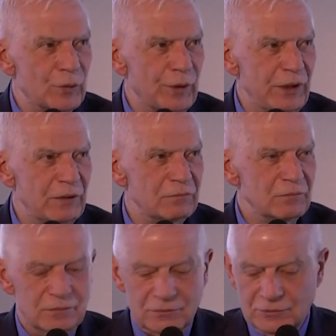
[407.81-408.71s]
Ukraine
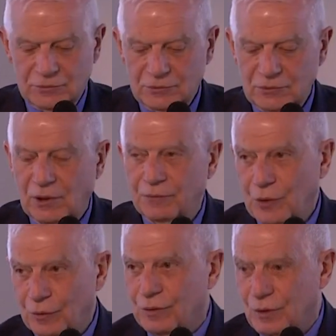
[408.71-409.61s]
and
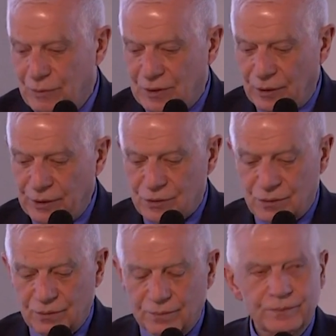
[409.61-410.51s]
the other in the Middle
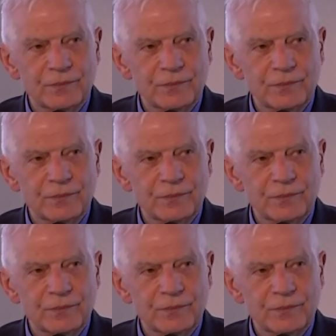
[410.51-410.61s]
East,